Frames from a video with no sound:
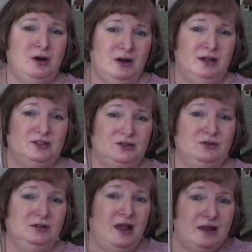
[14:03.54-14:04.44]
I
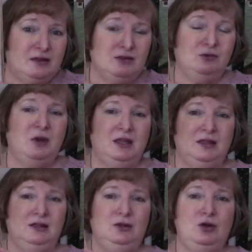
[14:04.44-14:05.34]
sure like the way
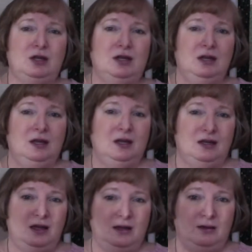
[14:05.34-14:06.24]
they look.
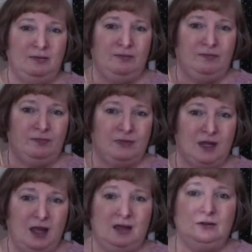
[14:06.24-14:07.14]
And
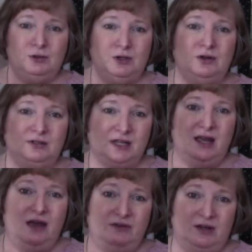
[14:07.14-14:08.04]
Lord knows I
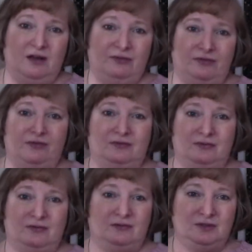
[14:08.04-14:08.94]
have enough
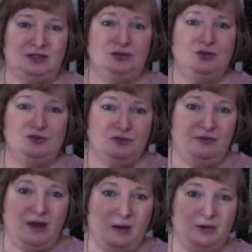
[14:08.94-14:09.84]
neutral
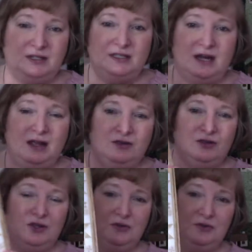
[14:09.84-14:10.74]
fabrics that I
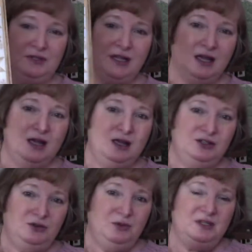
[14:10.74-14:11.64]
could use.
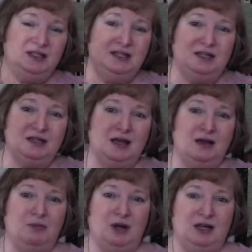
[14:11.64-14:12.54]
So we'll see.
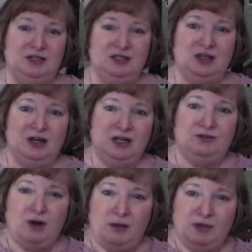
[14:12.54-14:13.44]
But I just thought I'd
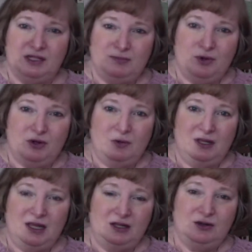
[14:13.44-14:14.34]
grab this book
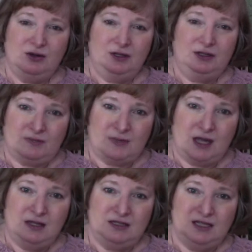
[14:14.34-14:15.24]
while I could
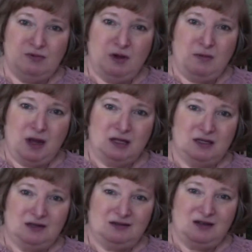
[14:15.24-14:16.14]
and see what might
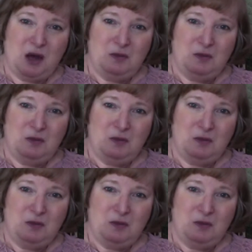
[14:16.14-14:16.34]
come